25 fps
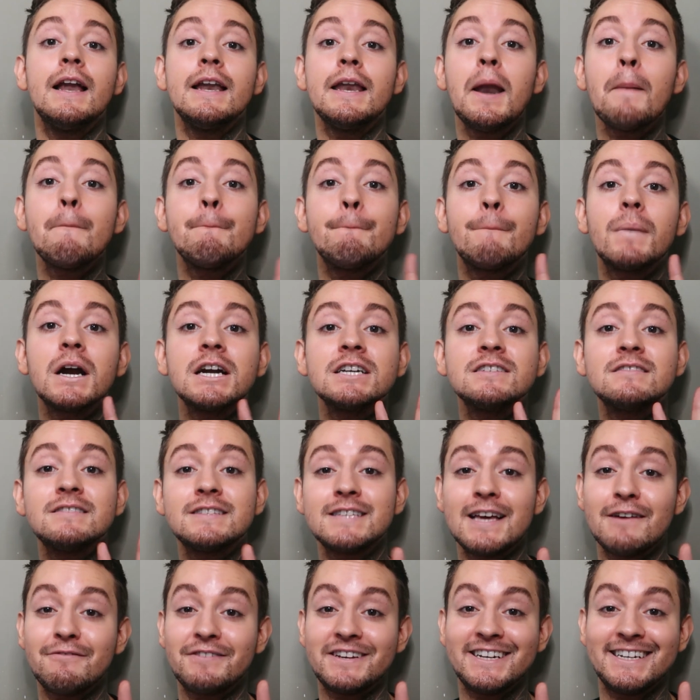Number
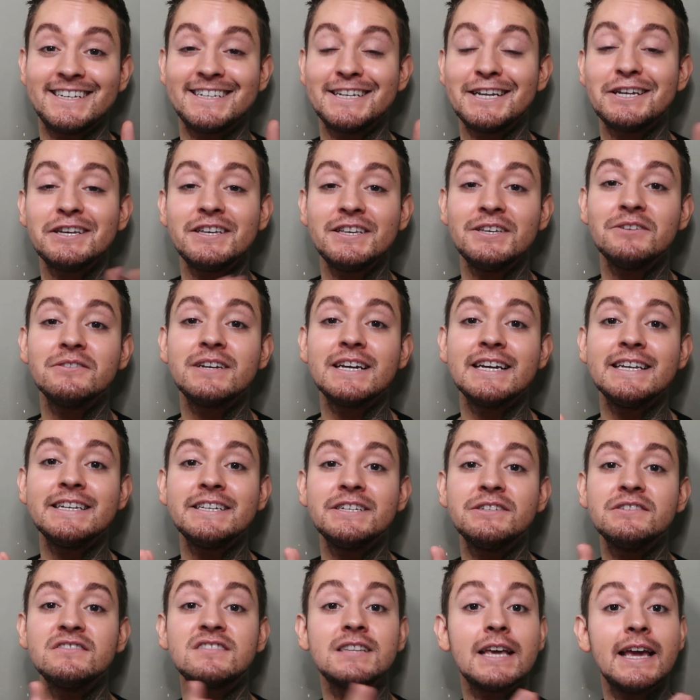7, you
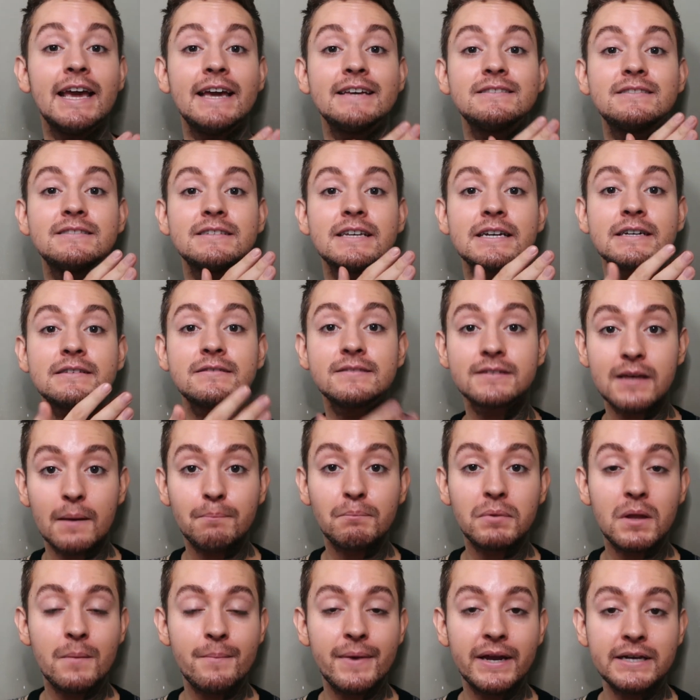can use a zinc
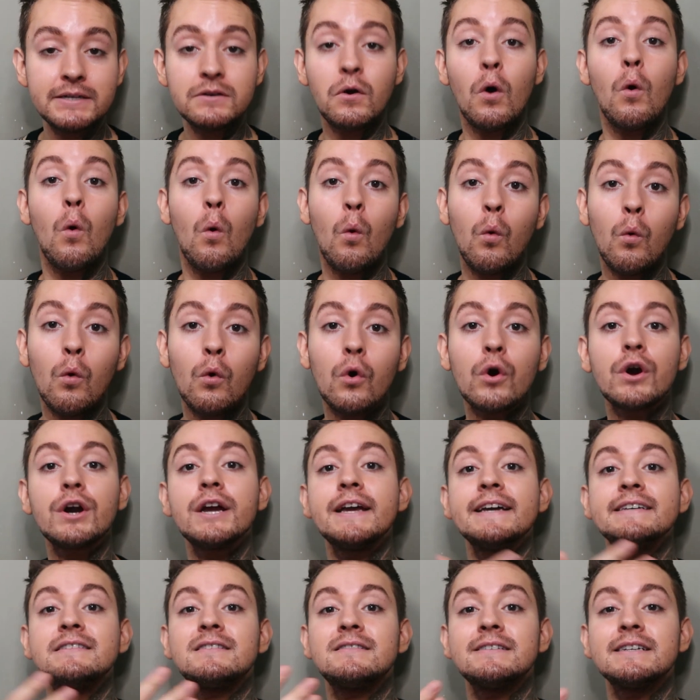supplement or
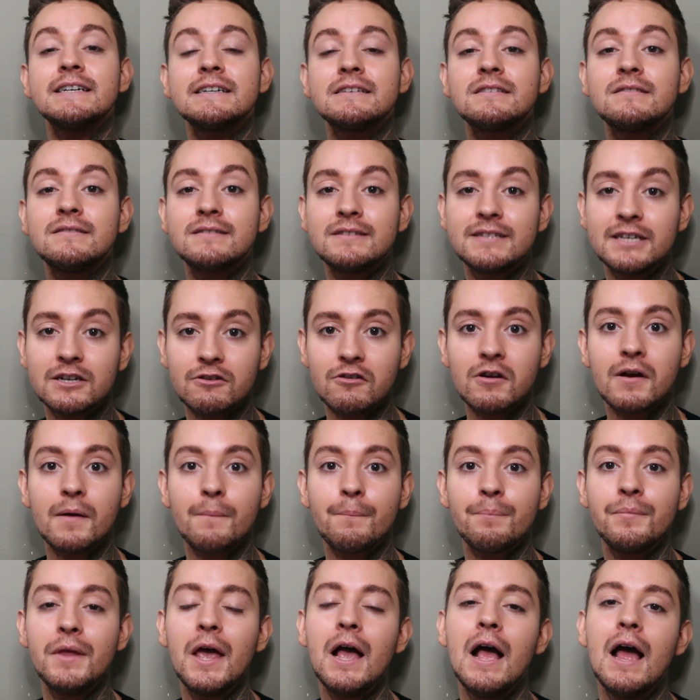a zinc
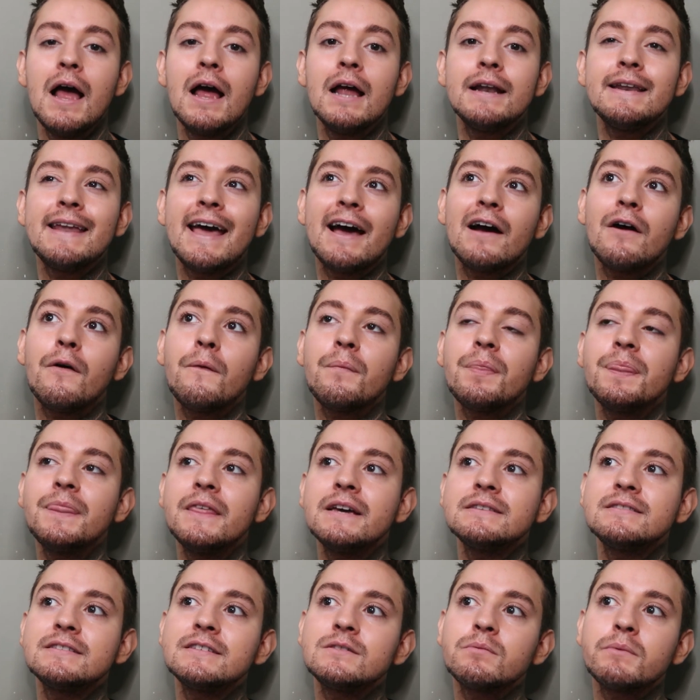serum. Now,
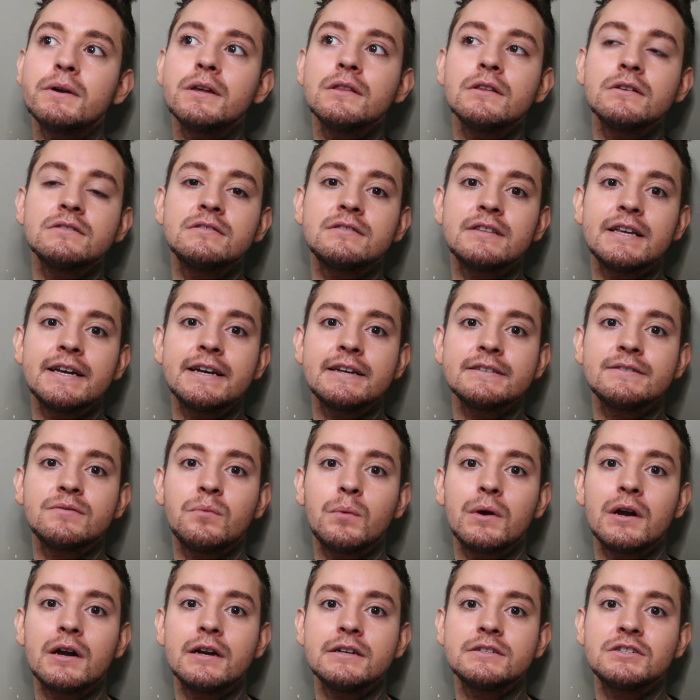this is one of those
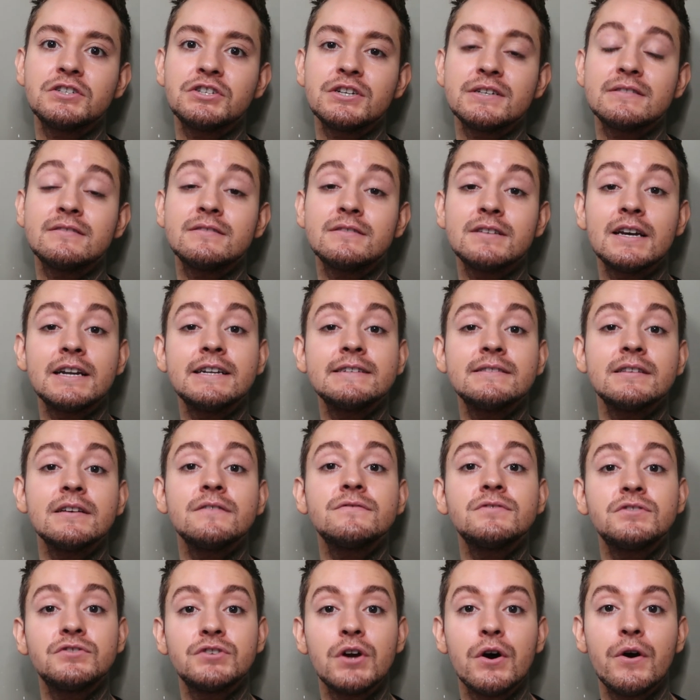things where it's just studies
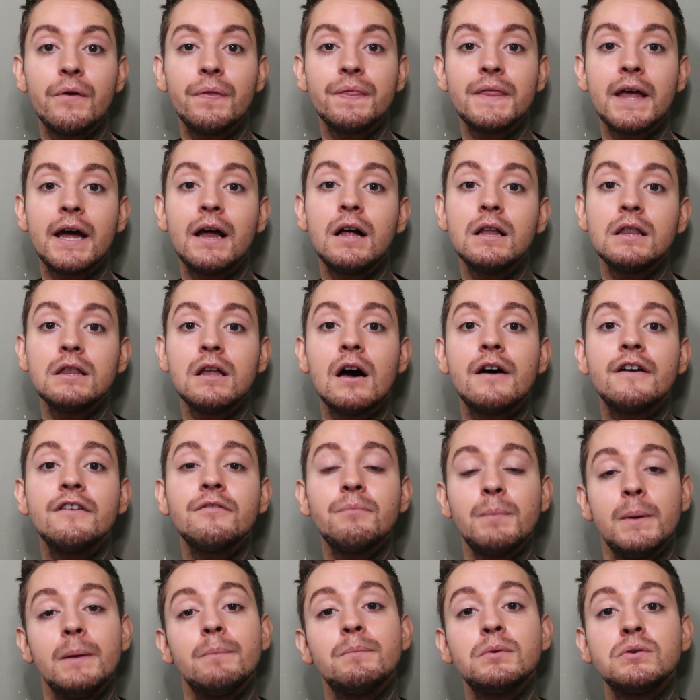have shown that a lot
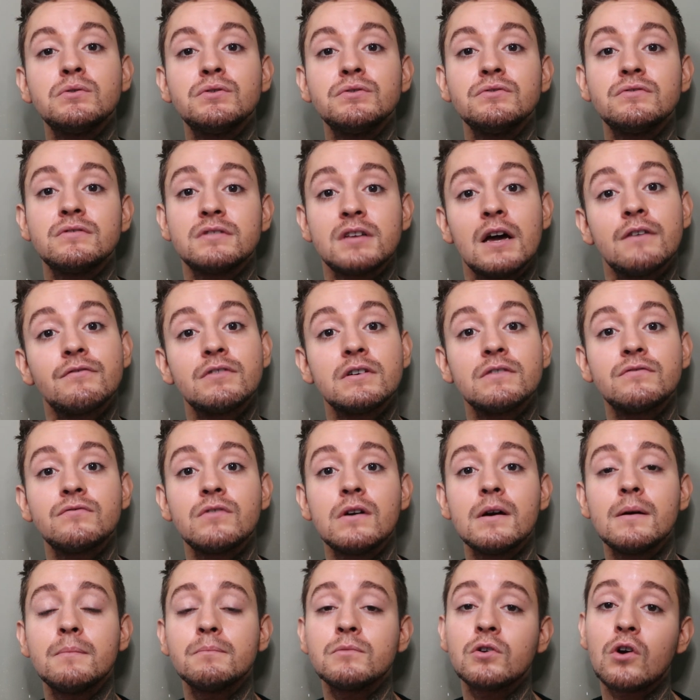of people who suffer
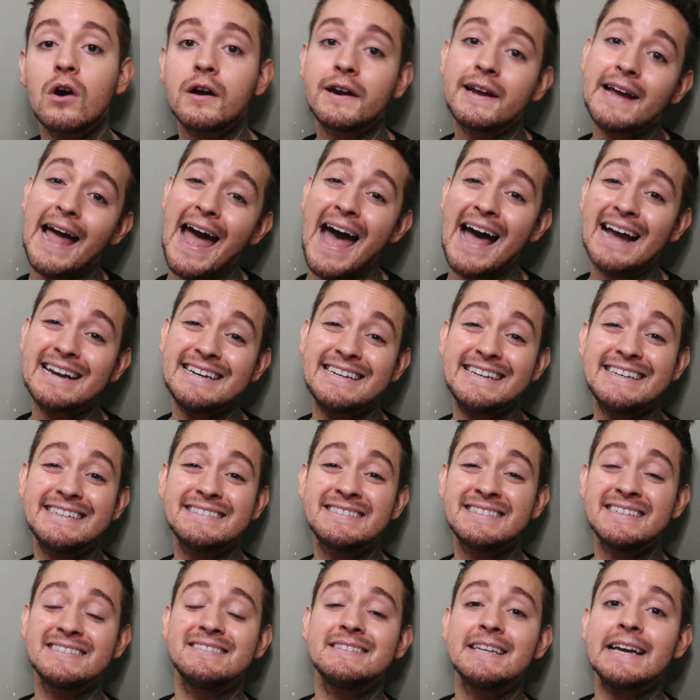from chronic
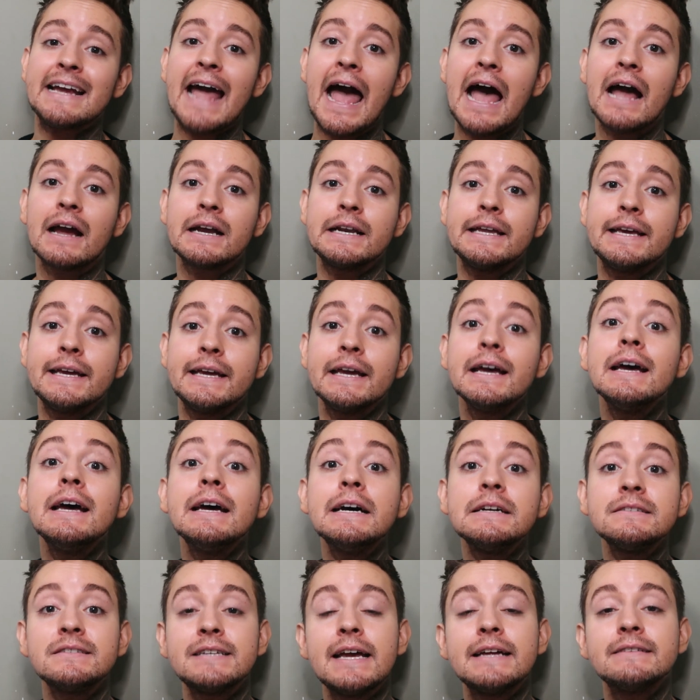acne, cystic
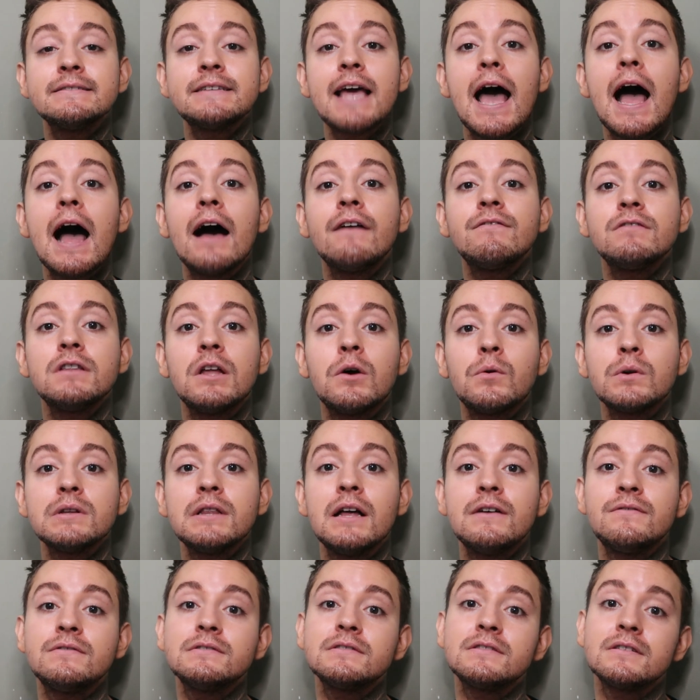acne, tend to have lower
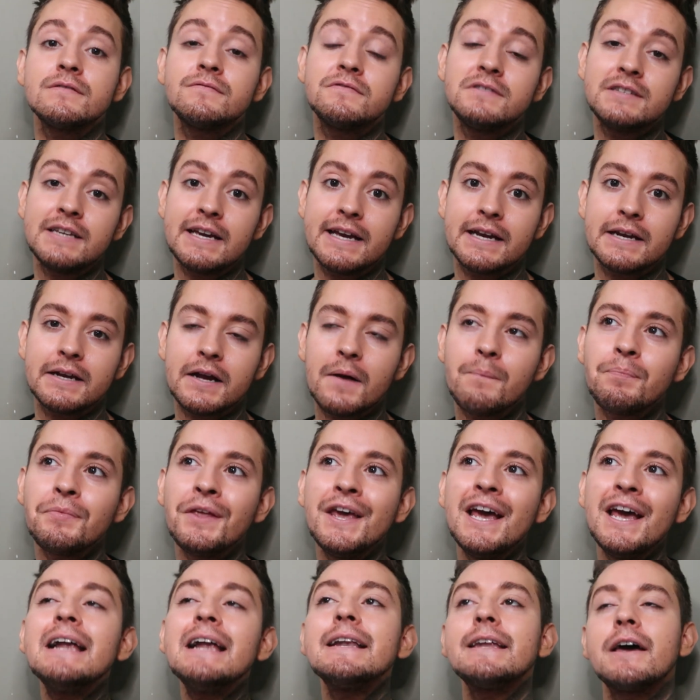levels of zinc.
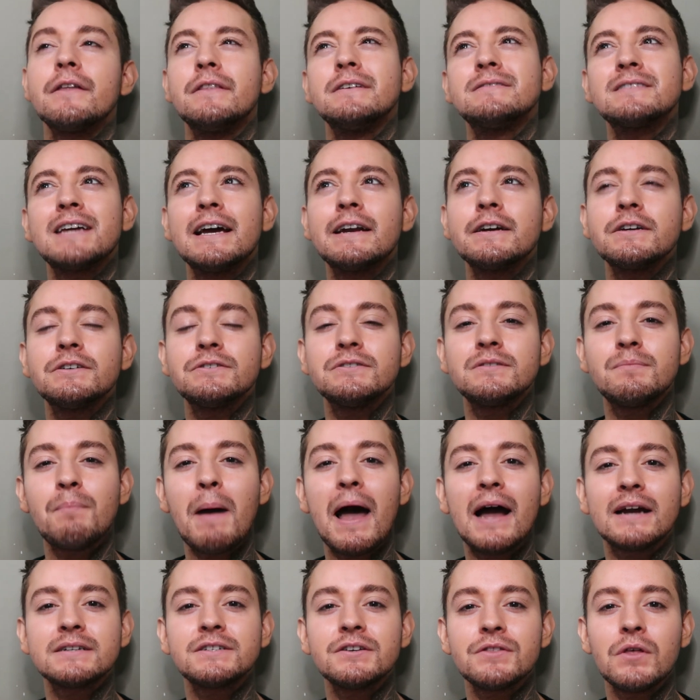Now, this kind of goes
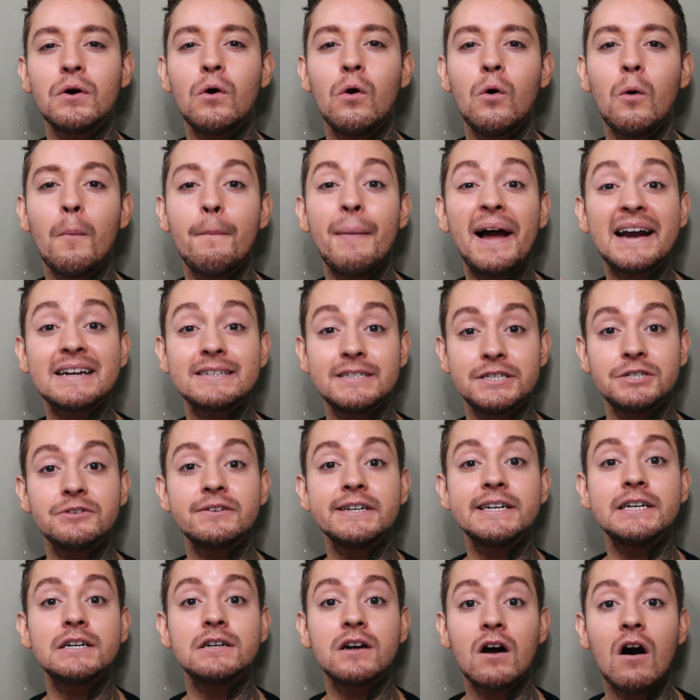back to the whole
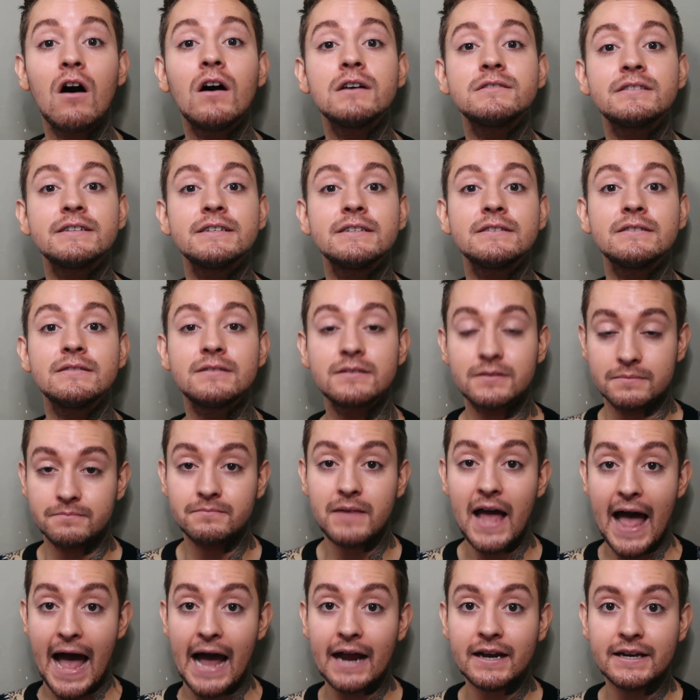bacteria causes
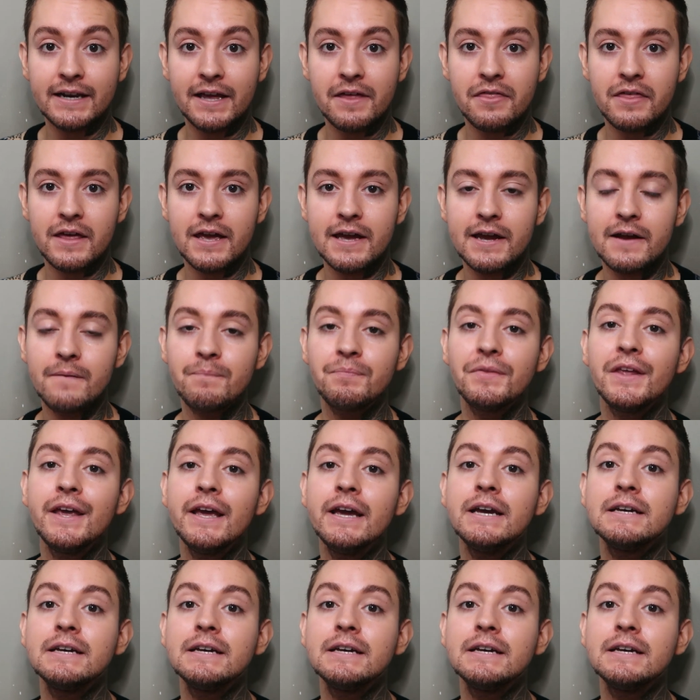acne thing.